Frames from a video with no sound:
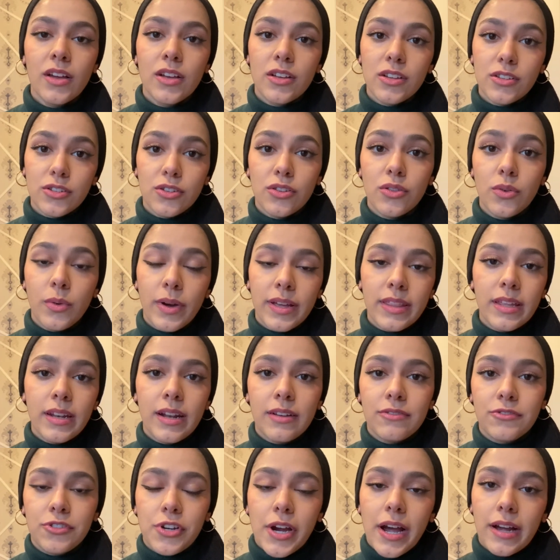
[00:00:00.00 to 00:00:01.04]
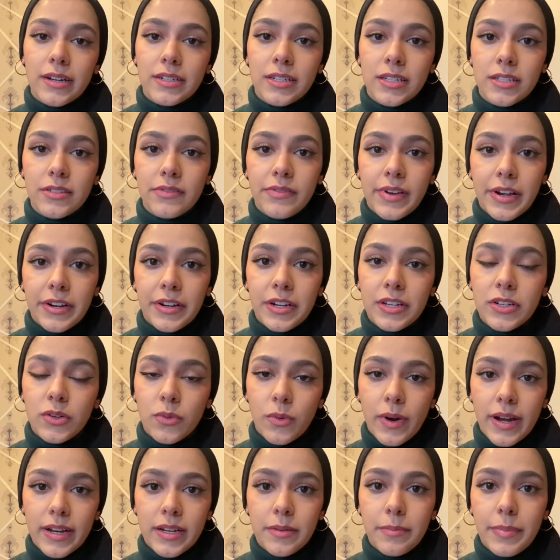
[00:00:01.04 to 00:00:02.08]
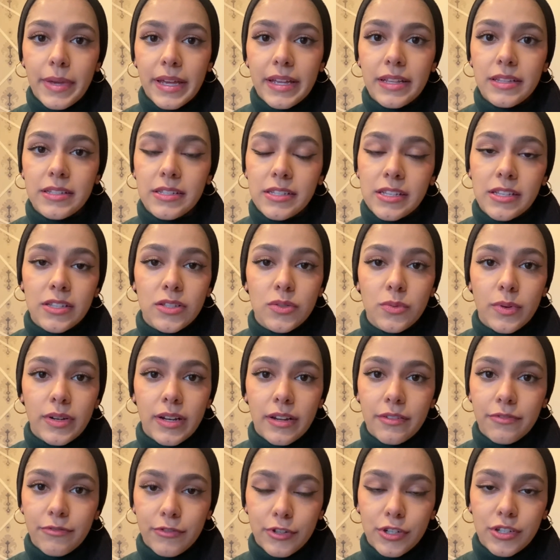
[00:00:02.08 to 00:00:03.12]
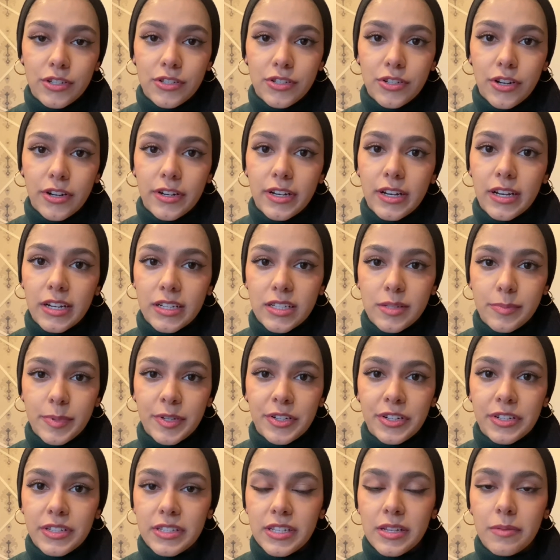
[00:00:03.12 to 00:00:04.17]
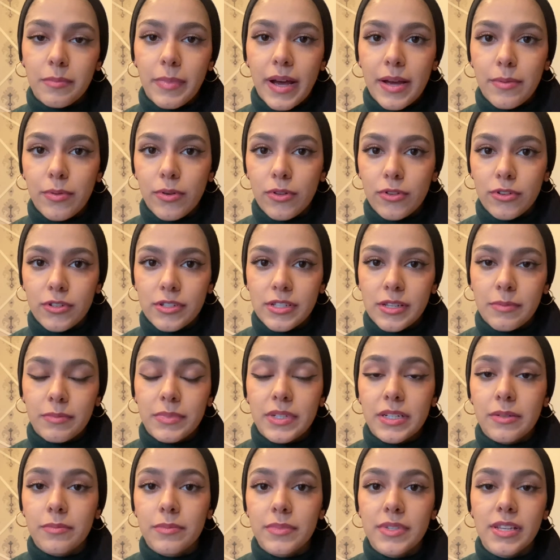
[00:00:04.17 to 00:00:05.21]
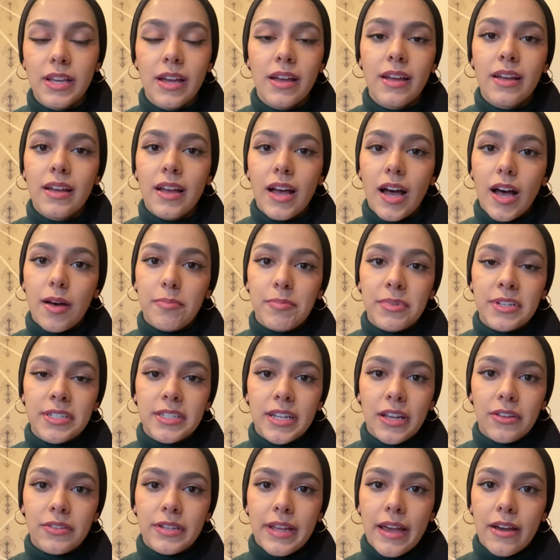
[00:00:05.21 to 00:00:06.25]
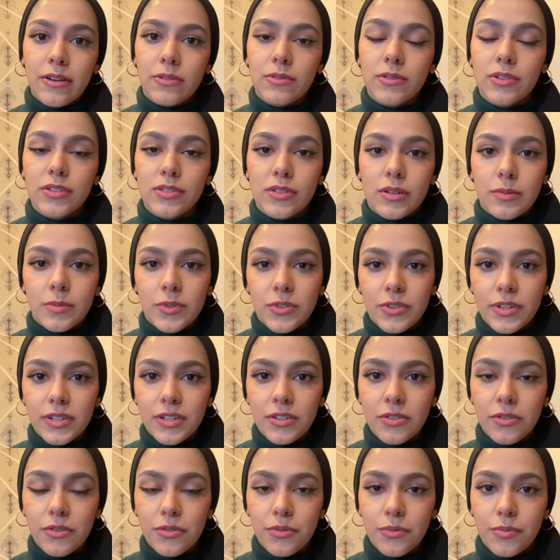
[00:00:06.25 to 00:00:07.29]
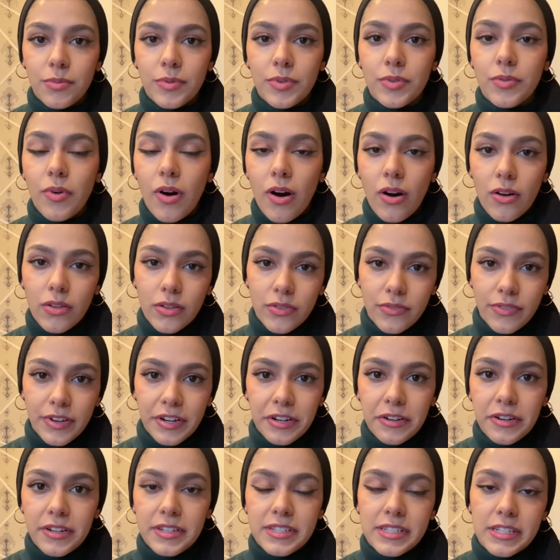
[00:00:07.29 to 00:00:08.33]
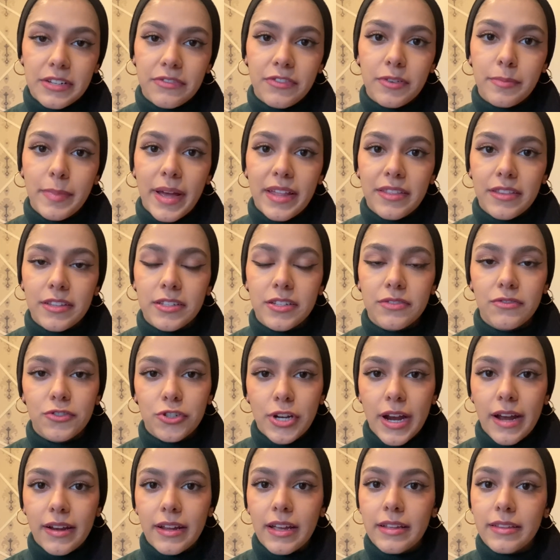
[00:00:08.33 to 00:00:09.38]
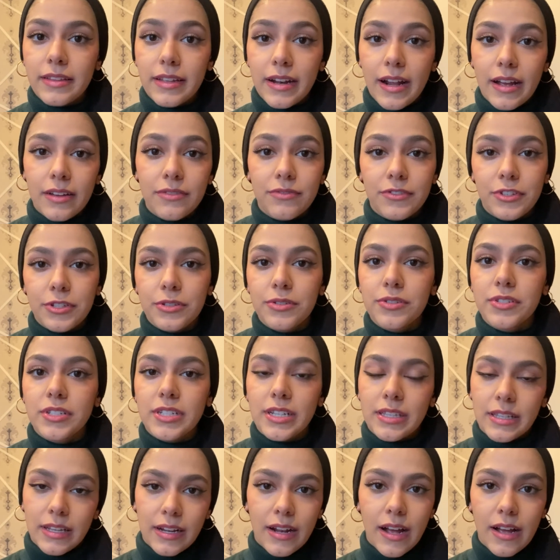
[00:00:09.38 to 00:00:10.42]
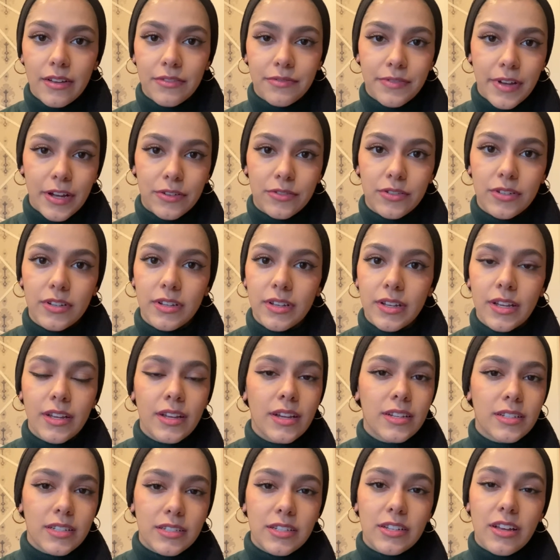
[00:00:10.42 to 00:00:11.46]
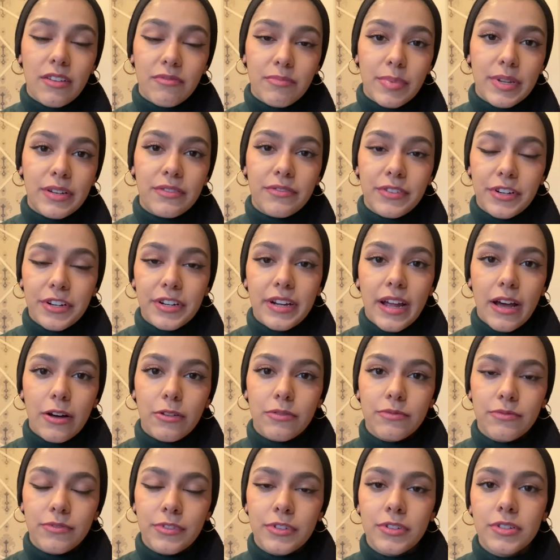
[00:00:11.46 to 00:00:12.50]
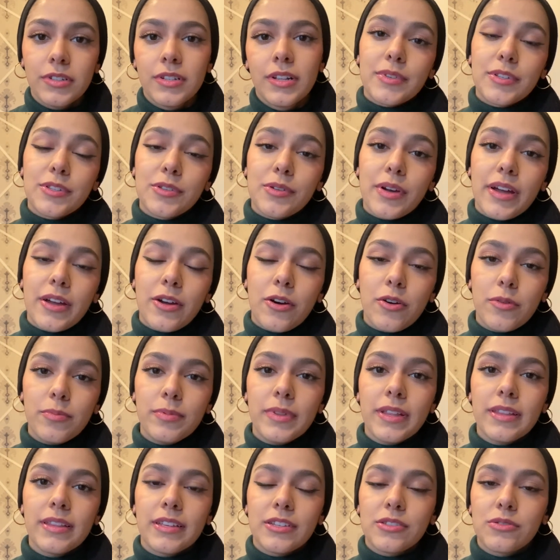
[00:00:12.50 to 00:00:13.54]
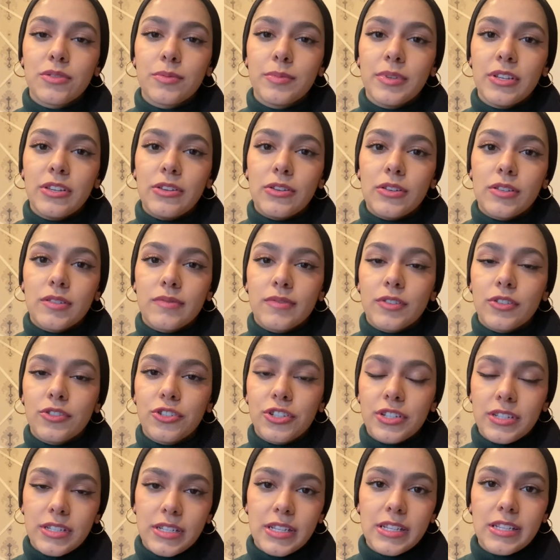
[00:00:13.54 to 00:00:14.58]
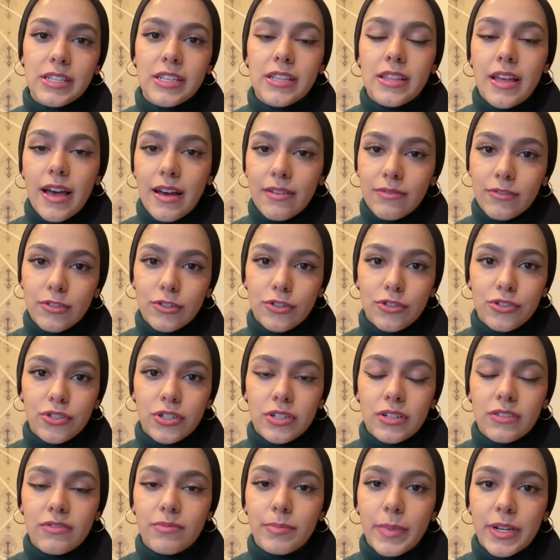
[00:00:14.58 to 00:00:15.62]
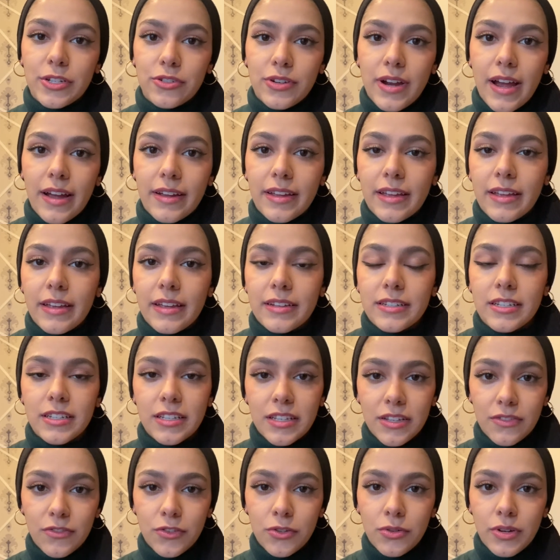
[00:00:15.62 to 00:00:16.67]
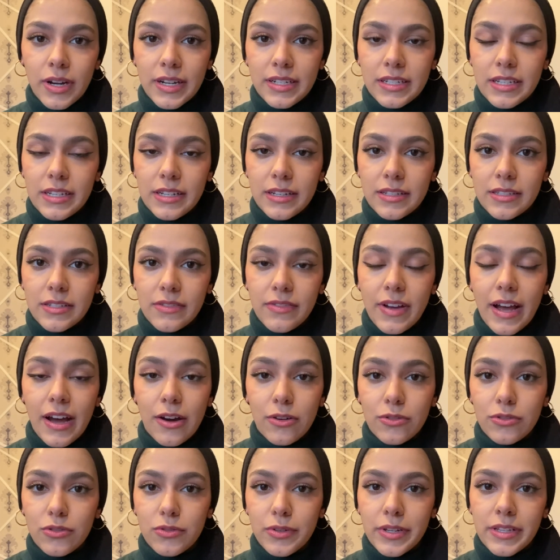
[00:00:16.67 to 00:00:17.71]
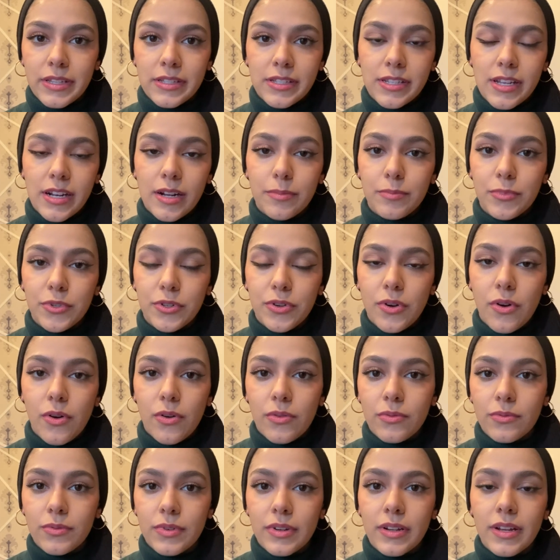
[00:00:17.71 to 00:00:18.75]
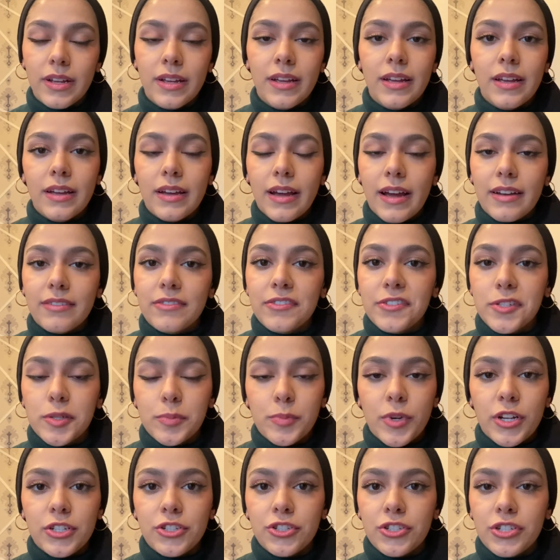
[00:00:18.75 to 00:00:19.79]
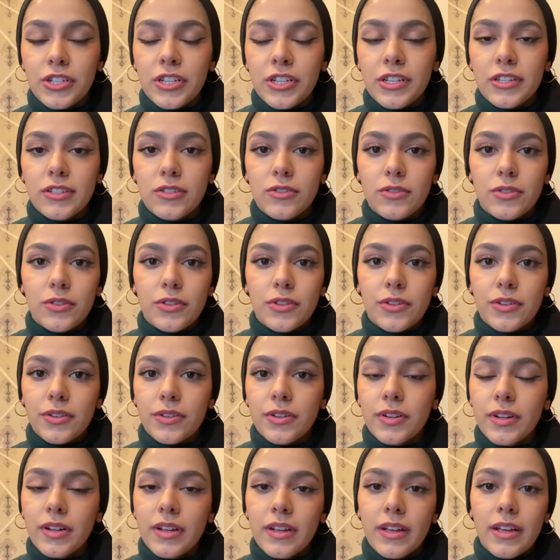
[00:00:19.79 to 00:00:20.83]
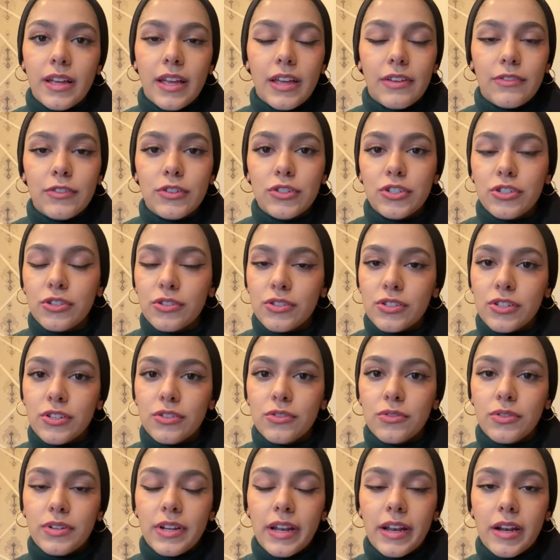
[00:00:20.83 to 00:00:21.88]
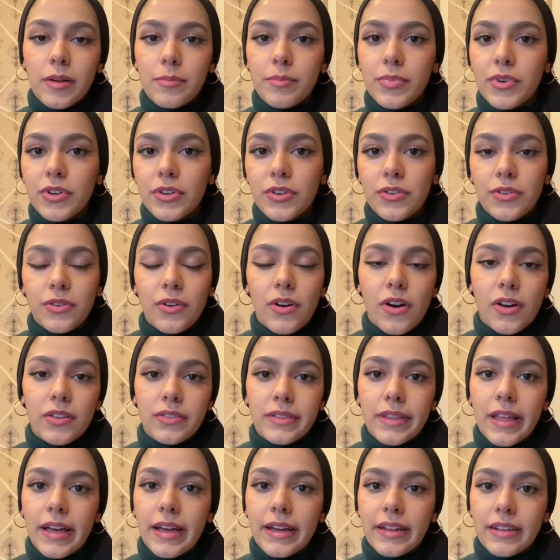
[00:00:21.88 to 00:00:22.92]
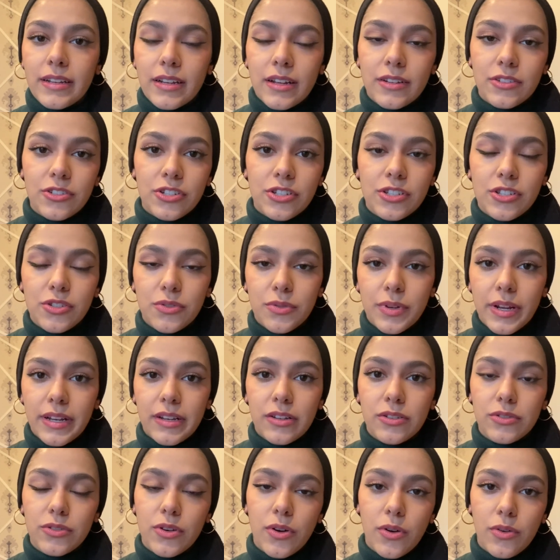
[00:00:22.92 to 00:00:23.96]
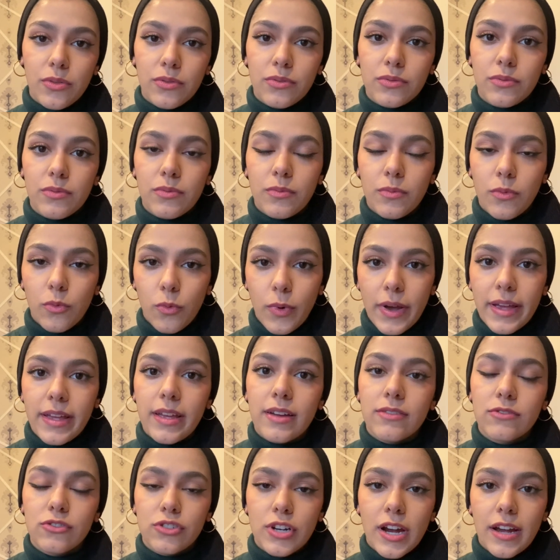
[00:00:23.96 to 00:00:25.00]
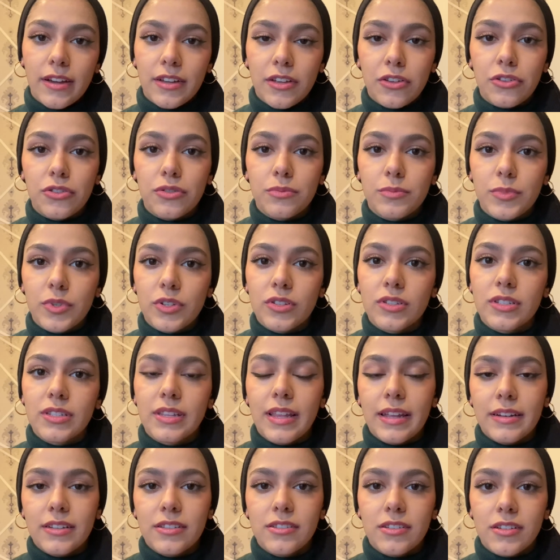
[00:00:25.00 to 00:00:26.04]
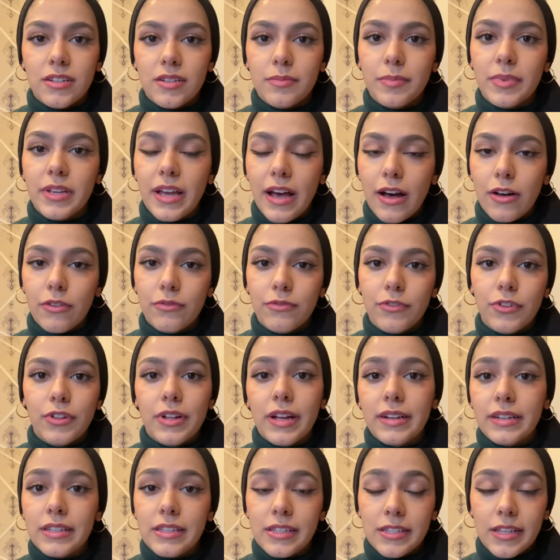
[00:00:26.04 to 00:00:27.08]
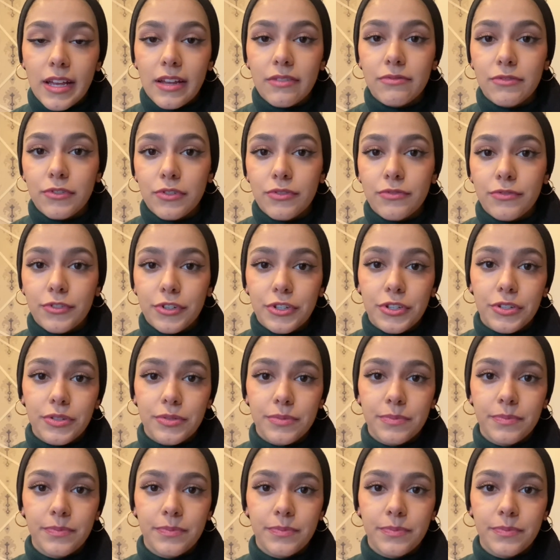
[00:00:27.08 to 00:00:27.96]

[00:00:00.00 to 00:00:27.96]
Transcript: So the way that I've tracked has varied quite a bit since when I first started experiencing bipolar symptoms up until now. So I'm going to go through all the various different methods of tracking that I've used and that I've found to have been very helpful. So I hope that this will be useful just to see the evolution of my tracking and to give you ideas of how you can set up your own kind of spreadsheets, or if you choose to do it in a book or online, just creating your own way of tracking your moods that is going to be helpful and insightful for you.